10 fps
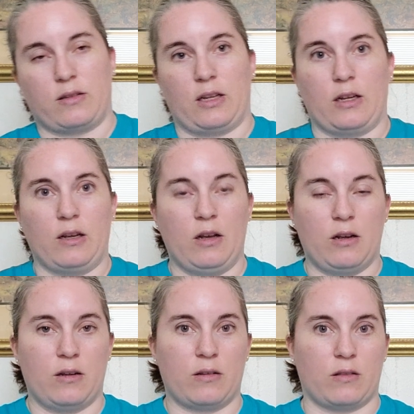see.
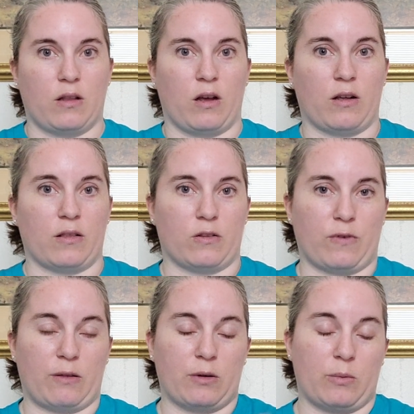This
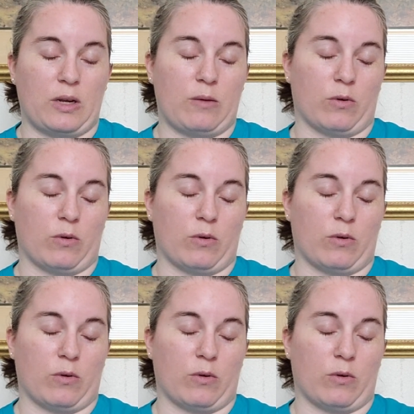following week,